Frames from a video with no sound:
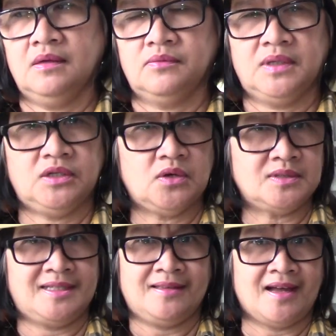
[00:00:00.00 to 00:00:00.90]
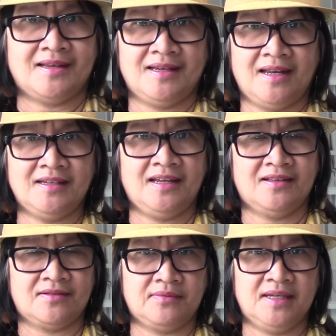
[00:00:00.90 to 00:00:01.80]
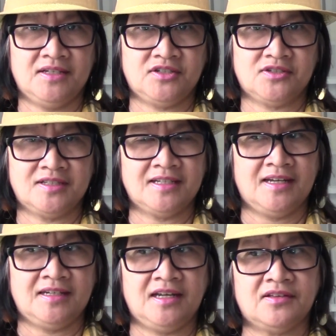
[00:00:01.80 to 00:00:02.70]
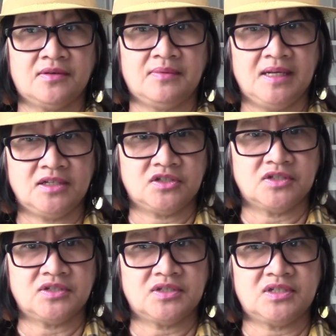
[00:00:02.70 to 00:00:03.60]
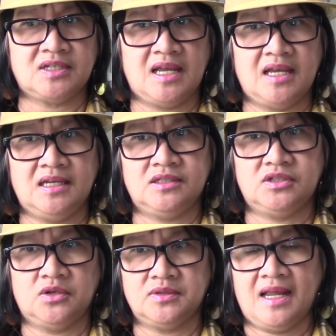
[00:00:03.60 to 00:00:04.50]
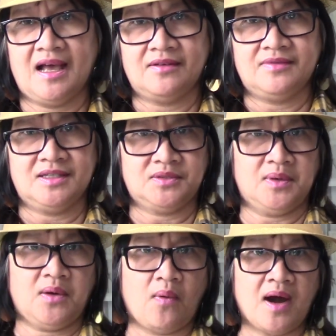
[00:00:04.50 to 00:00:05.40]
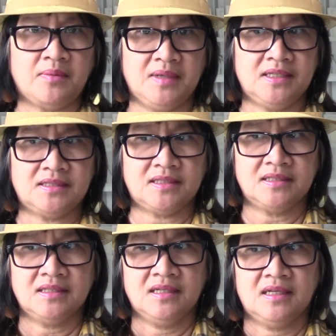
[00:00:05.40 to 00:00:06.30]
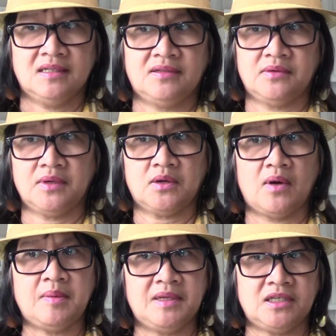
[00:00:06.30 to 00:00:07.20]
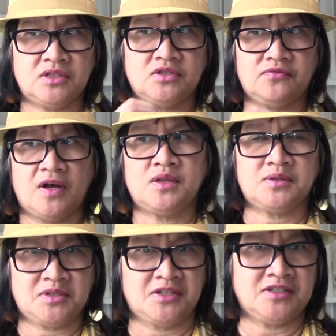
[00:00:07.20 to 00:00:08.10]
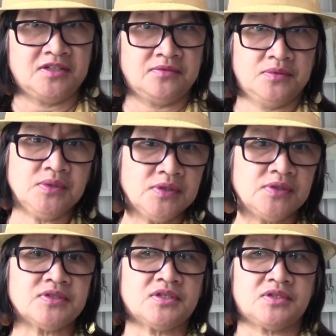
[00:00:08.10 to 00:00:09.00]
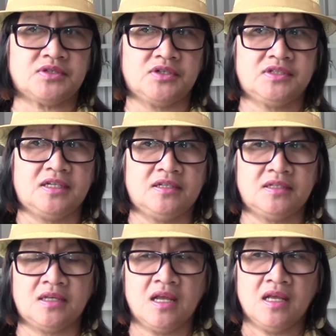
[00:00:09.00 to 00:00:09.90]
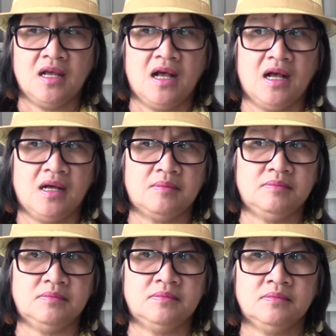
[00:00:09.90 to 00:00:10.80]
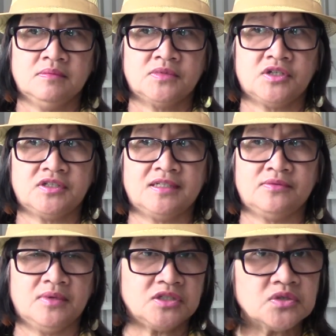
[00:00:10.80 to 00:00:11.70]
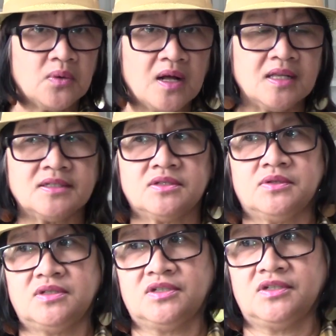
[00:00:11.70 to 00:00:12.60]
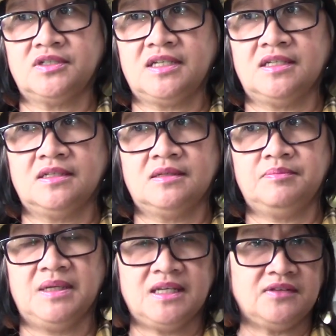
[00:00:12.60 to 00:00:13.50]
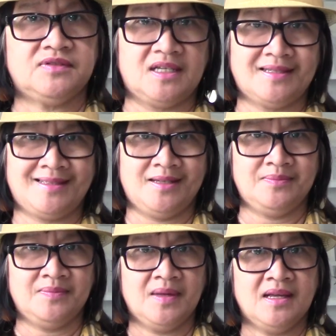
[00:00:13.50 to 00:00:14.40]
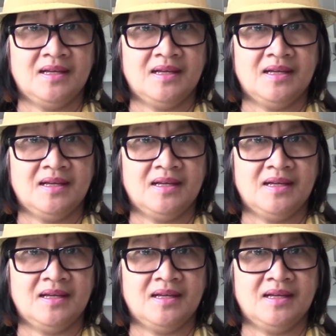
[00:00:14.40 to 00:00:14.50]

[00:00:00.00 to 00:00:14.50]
We don't see that in any other religions. In any other religions, they don't have this requirement. Their requirement is to follow certain rules, certain, um, certain rituals, or certain belief system